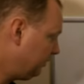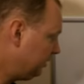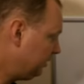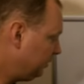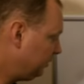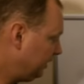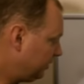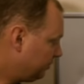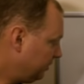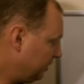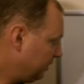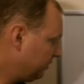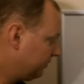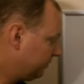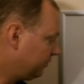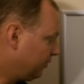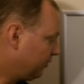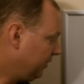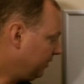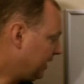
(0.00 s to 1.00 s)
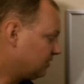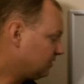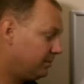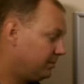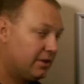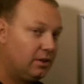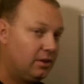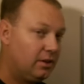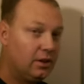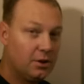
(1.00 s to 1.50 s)
between 340, that's
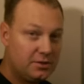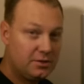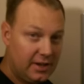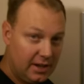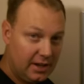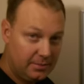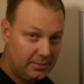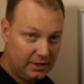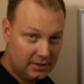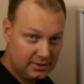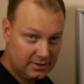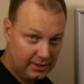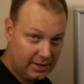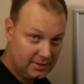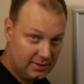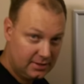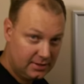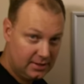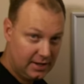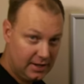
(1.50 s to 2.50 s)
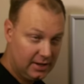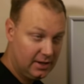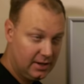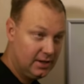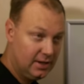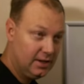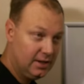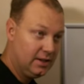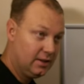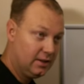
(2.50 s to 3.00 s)
going to be on the low side because, like as I said,
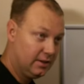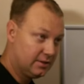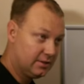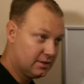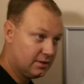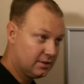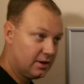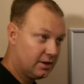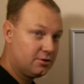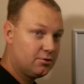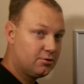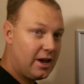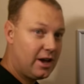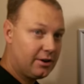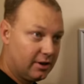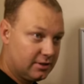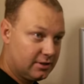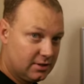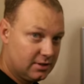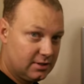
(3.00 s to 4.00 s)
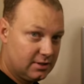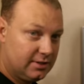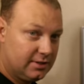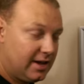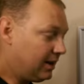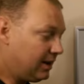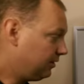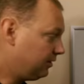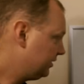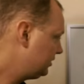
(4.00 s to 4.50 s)
this is a drag race, this is a
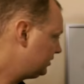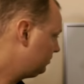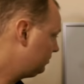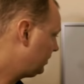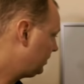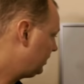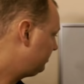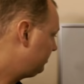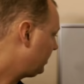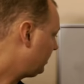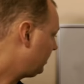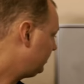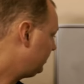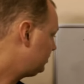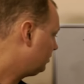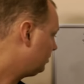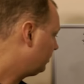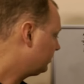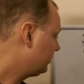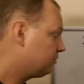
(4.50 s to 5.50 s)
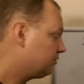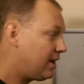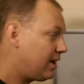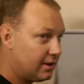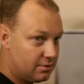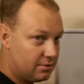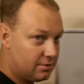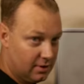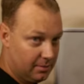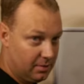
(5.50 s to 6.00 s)
dyno. This is what it'd probably show on the
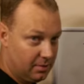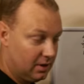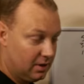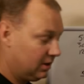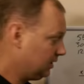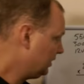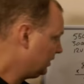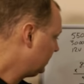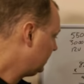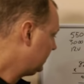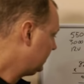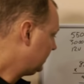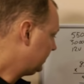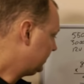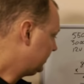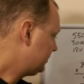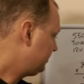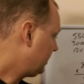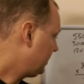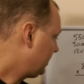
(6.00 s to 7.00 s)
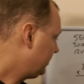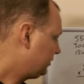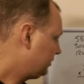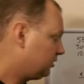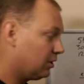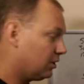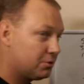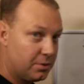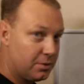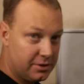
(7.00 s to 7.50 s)
drag strip. This is probably
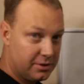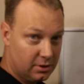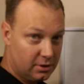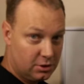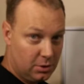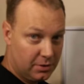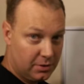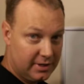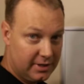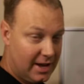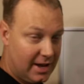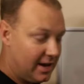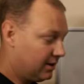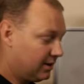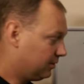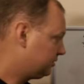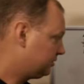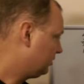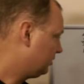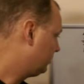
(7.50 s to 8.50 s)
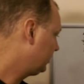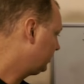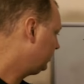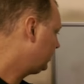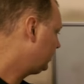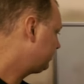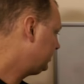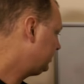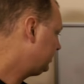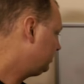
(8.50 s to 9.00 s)
close to what it's going to show on the dyno. So we're
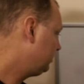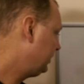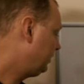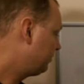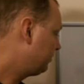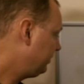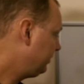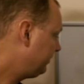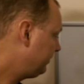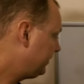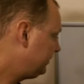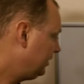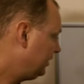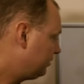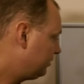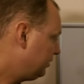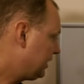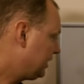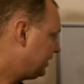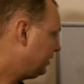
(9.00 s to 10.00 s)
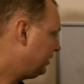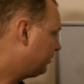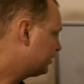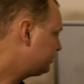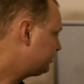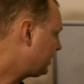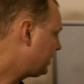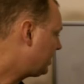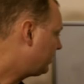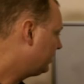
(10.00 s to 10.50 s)
going to look between 350, 390
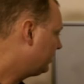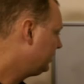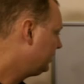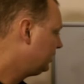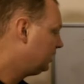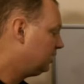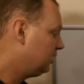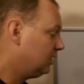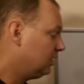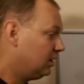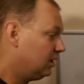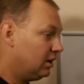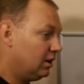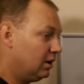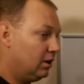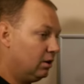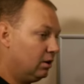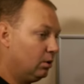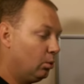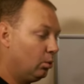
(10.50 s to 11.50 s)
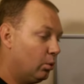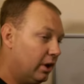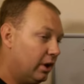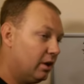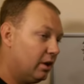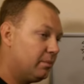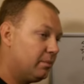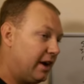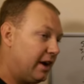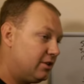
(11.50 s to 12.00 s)
horsepower.
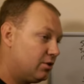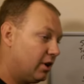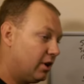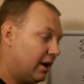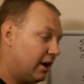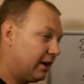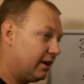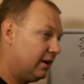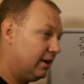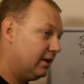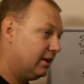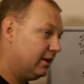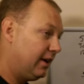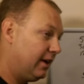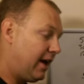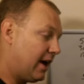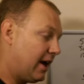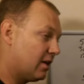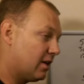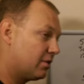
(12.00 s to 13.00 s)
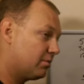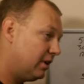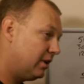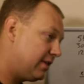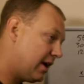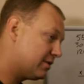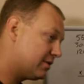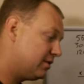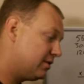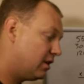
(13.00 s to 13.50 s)
Will my truck at
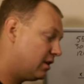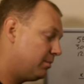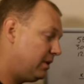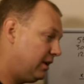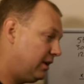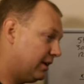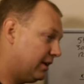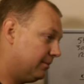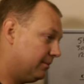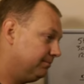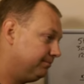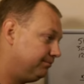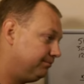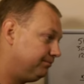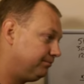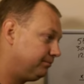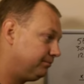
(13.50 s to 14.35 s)
3,000 RPM